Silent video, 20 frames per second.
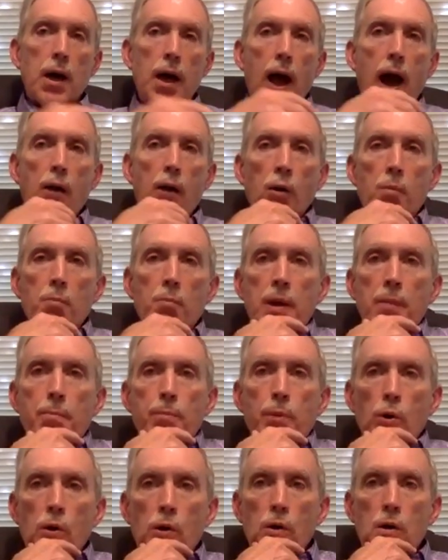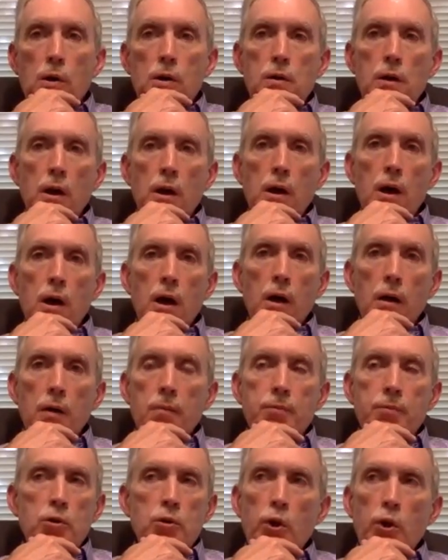I remember
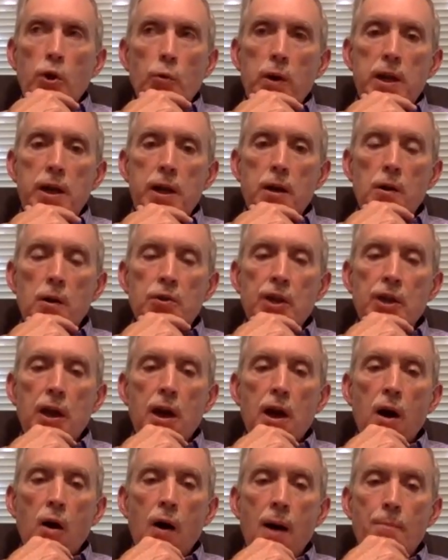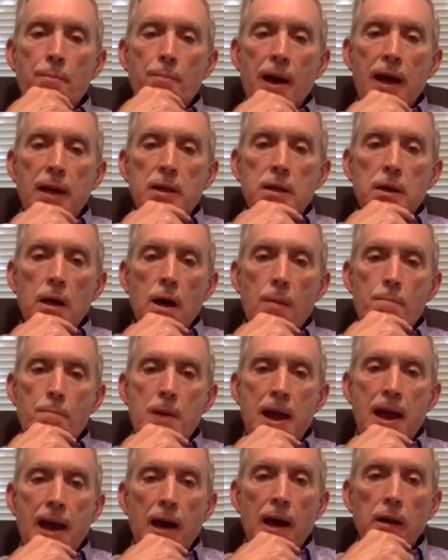2 or 3 years ago, I met a
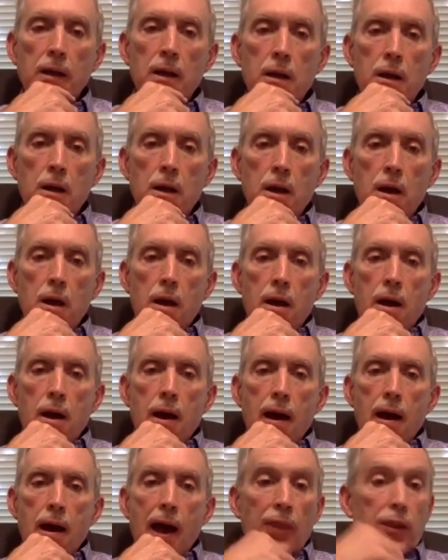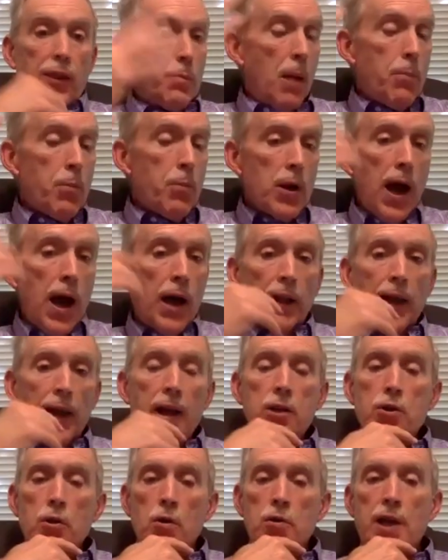man at the Pepperdine
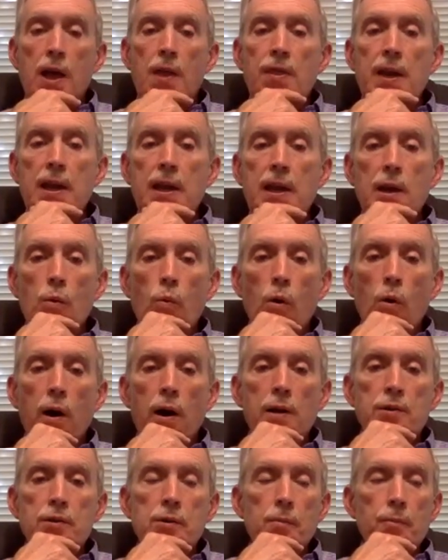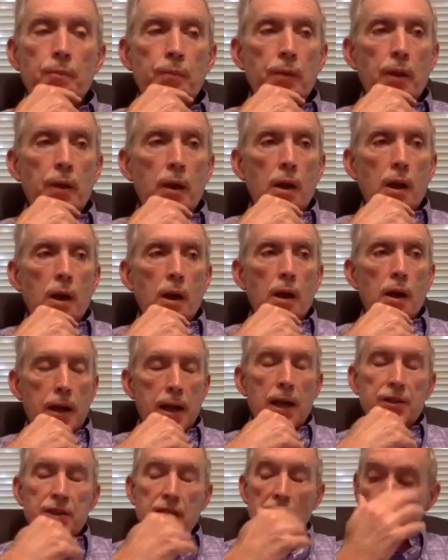Lectures, I think it was.
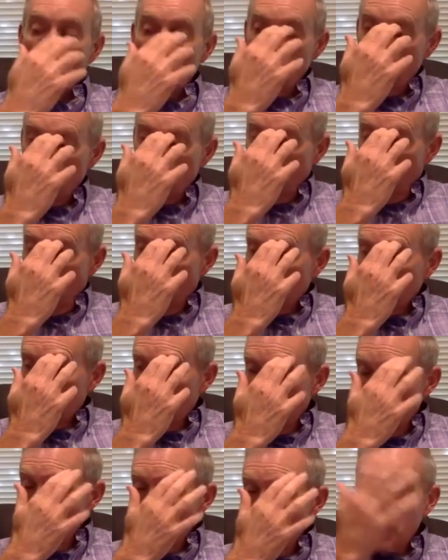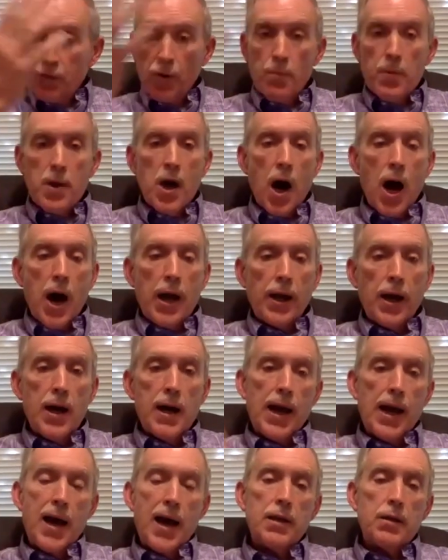Yes, that's where it was. And he was from Ghana,
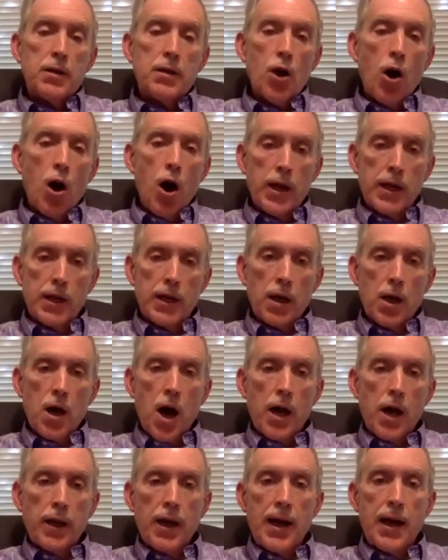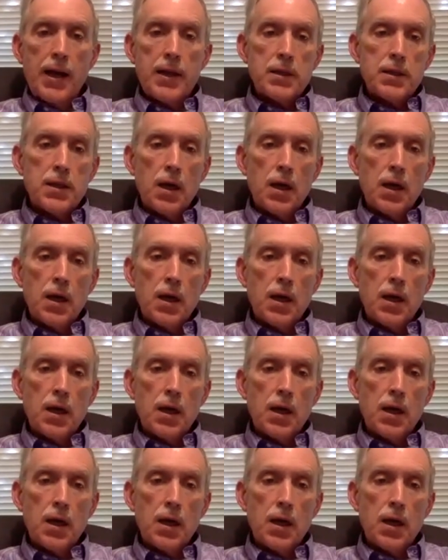and I had taught in Ghana